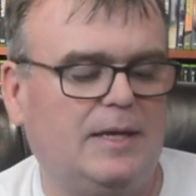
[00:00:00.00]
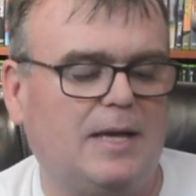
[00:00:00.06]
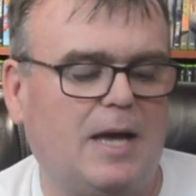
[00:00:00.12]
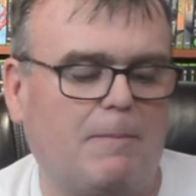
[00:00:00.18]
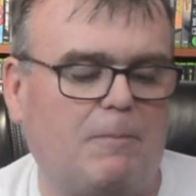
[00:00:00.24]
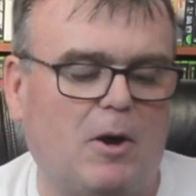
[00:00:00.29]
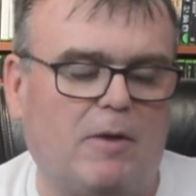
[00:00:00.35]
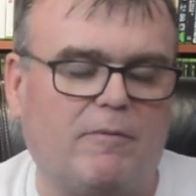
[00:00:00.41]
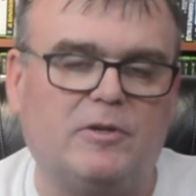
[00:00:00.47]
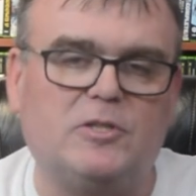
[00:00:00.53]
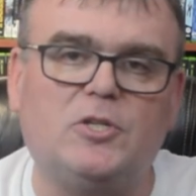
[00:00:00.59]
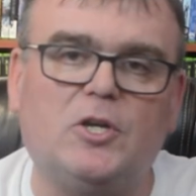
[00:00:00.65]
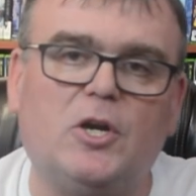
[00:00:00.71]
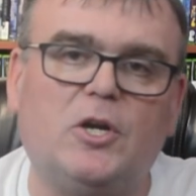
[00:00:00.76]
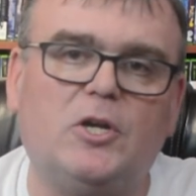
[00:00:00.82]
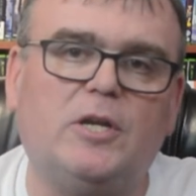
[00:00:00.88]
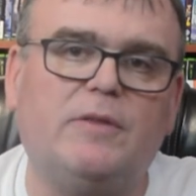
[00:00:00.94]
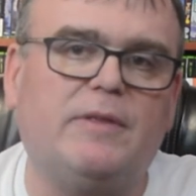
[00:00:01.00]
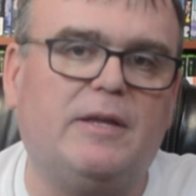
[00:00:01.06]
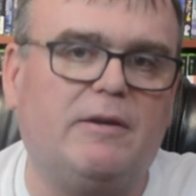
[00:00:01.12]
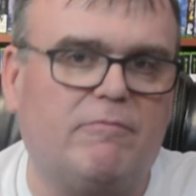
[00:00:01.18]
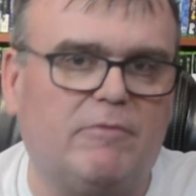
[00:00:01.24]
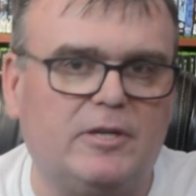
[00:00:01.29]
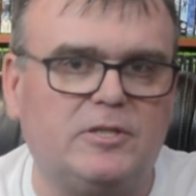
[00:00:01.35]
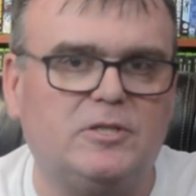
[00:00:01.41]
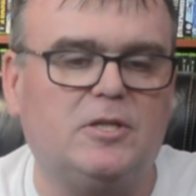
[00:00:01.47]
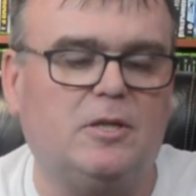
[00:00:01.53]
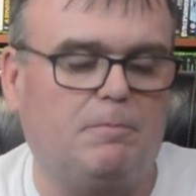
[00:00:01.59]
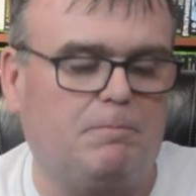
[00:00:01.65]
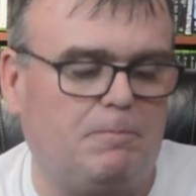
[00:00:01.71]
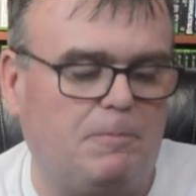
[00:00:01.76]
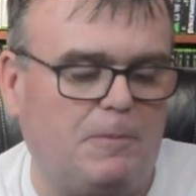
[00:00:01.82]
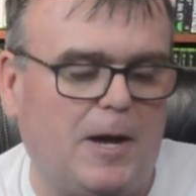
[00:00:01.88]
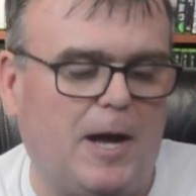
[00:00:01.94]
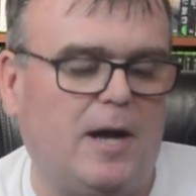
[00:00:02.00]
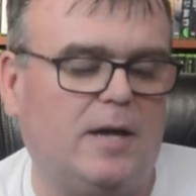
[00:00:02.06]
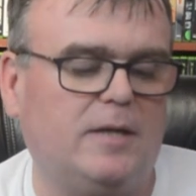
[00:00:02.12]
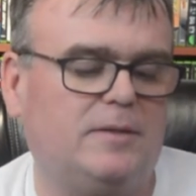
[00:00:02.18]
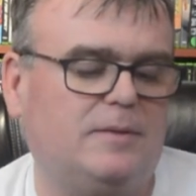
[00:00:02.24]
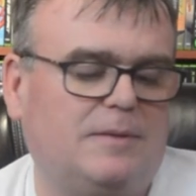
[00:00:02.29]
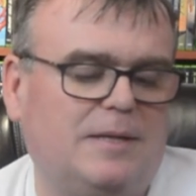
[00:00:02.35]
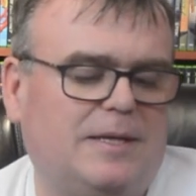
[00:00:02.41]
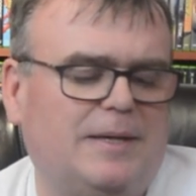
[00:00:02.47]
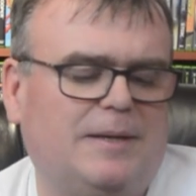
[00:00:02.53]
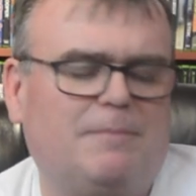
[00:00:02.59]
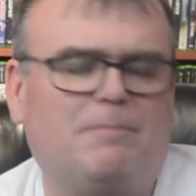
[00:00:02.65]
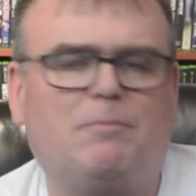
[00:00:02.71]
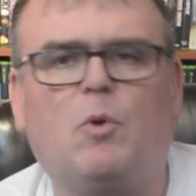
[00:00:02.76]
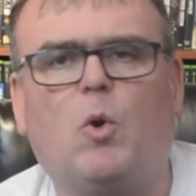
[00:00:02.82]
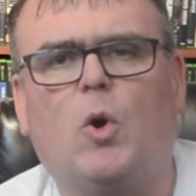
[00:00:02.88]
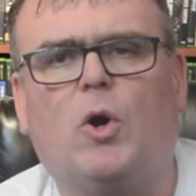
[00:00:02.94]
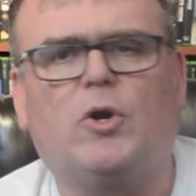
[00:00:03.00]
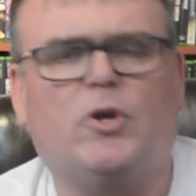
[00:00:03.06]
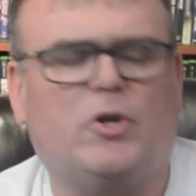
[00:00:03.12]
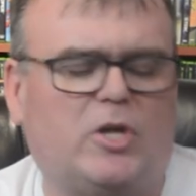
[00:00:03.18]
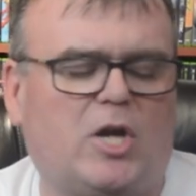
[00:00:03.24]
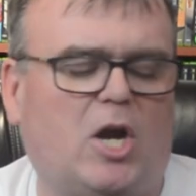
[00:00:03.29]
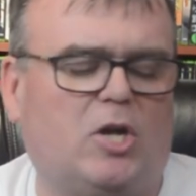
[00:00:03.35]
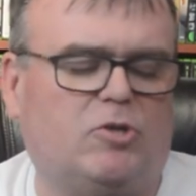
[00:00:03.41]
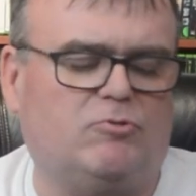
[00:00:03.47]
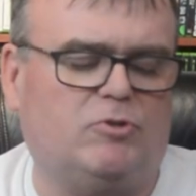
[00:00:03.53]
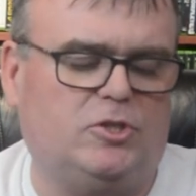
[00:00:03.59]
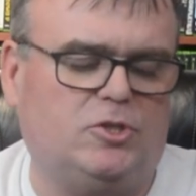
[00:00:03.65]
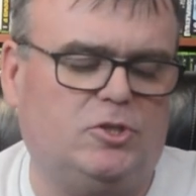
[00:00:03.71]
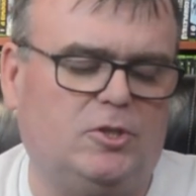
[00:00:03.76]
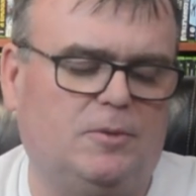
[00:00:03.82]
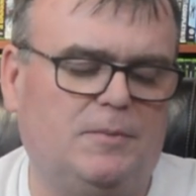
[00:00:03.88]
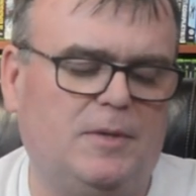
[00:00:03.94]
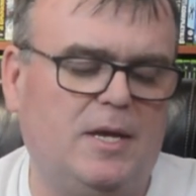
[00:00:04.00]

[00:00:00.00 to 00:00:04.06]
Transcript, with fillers: upon return of the original bugged uh, board or cartridge.